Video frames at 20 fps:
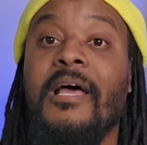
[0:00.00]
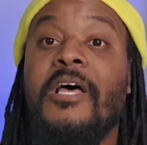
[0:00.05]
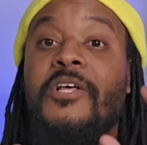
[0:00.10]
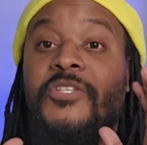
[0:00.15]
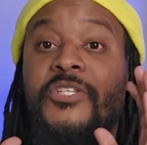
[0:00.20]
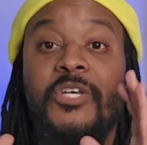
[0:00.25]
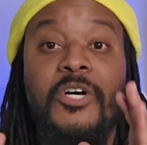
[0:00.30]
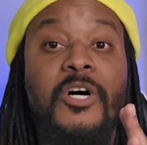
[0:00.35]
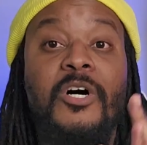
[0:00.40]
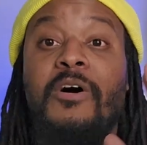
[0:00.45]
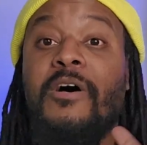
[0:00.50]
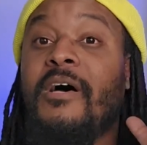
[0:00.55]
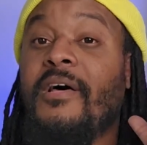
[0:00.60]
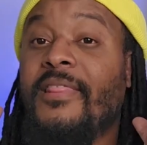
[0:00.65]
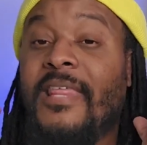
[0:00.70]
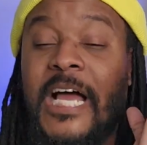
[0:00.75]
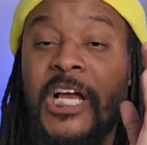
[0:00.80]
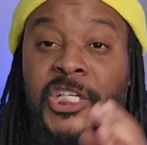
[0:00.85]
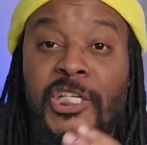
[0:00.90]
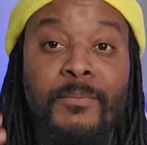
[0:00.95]
So
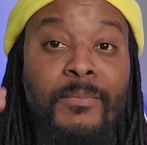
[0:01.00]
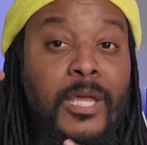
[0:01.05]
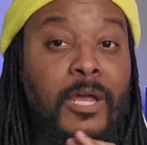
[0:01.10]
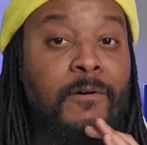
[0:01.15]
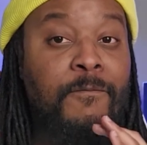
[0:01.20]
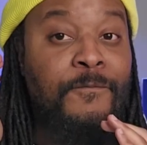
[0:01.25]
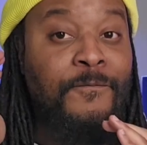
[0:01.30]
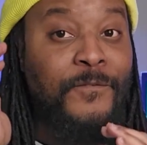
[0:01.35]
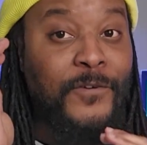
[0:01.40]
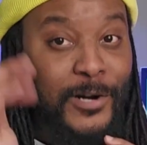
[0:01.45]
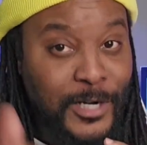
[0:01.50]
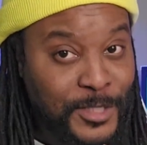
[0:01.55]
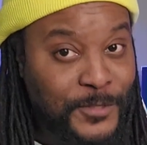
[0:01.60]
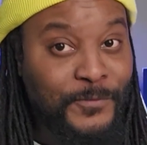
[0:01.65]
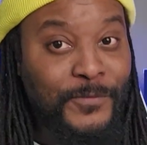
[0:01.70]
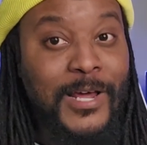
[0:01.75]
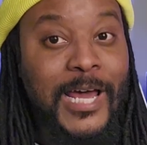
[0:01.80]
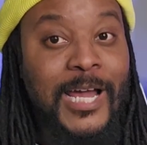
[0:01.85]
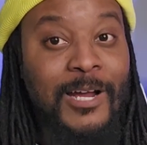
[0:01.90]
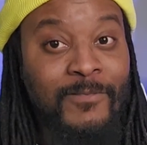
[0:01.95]
that should be your first
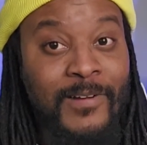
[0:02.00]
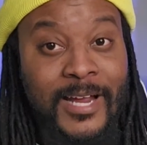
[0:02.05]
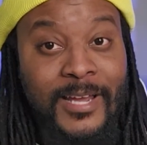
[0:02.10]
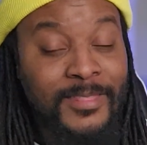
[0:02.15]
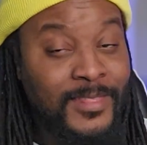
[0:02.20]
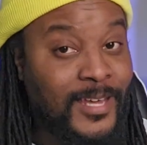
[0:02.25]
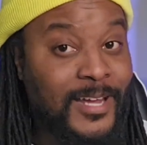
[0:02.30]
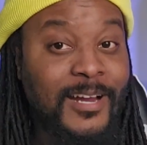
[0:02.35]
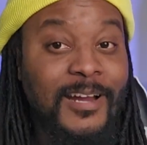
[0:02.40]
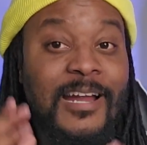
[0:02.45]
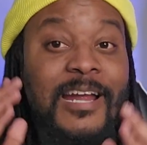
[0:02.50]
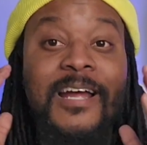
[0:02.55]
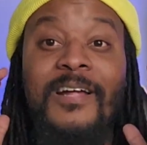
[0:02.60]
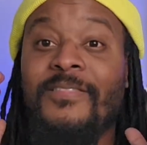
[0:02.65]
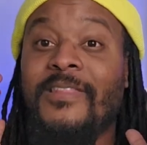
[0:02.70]
flag right there,